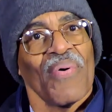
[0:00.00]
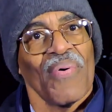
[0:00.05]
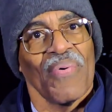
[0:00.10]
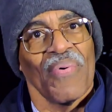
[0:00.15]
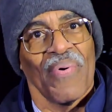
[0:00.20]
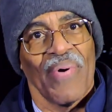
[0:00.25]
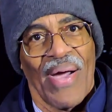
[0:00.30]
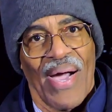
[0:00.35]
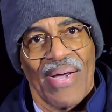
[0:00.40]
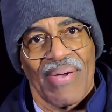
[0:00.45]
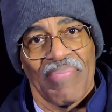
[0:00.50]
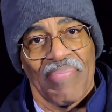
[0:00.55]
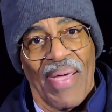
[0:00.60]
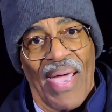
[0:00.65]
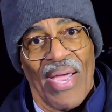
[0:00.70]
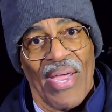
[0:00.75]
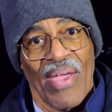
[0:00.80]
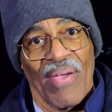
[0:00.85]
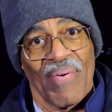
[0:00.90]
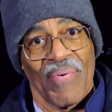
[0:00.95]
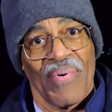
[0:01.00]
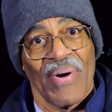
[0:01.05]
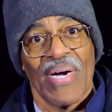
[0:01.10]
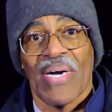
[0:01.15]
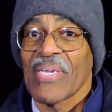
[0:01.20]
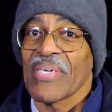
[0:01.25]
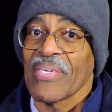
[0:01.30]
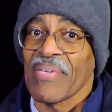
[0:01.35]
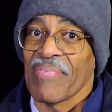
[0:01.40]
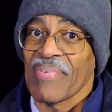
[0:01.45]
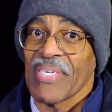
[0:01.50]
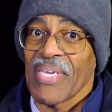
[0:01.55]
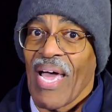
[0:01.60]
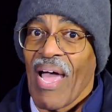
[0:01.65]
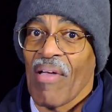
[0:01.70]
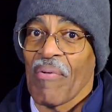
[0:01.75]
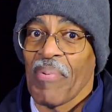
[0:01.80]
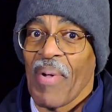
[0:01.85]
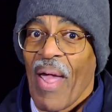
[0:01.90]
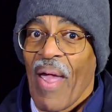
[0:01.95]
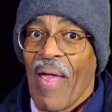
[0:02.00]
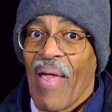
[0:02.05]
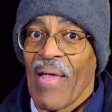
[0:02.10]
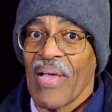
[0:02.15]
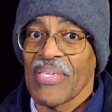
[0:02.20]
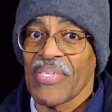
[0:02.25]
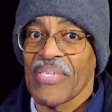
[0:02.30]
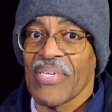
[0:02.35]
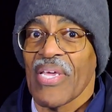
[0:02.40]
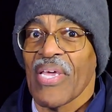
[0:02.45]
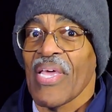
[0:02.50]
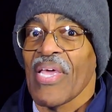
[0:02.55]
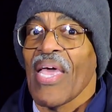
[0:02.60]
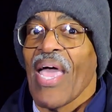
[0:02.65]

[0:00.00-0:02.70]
Welcome back, everyone, to Photography by Harrison.